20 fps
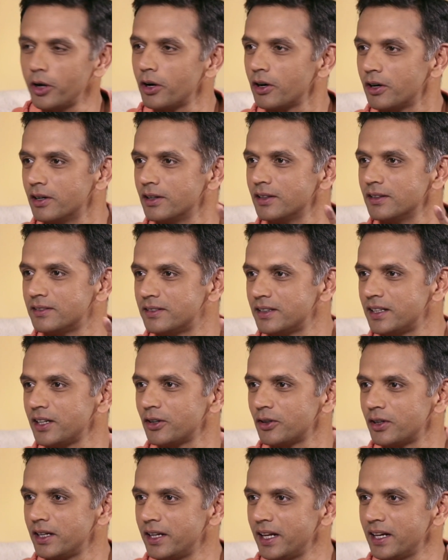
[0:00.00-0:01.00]
or girl sitting
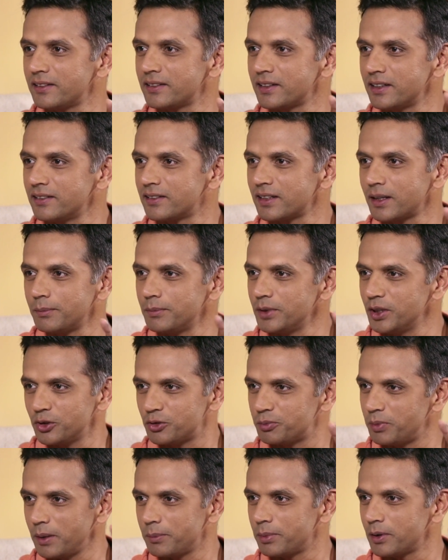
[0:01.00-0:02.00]
on a desk in some
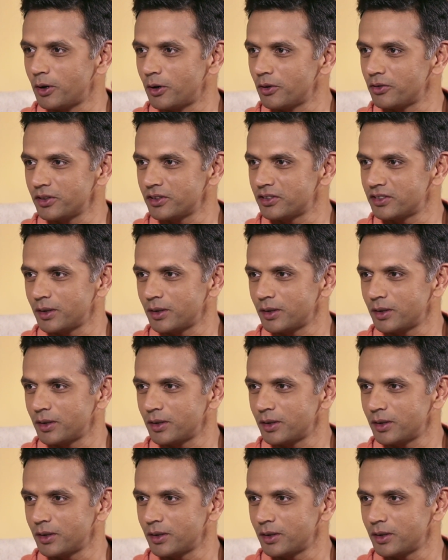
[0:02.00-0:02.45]
newspaper office